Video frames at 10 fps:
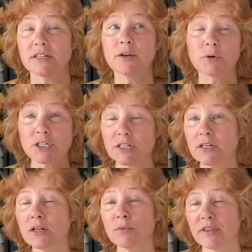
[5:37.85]
And there would
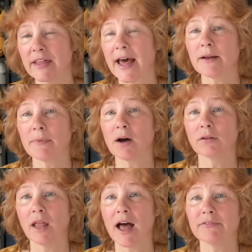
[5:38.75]
still, with that amount
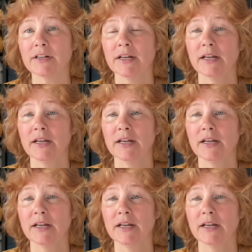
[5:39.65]
left,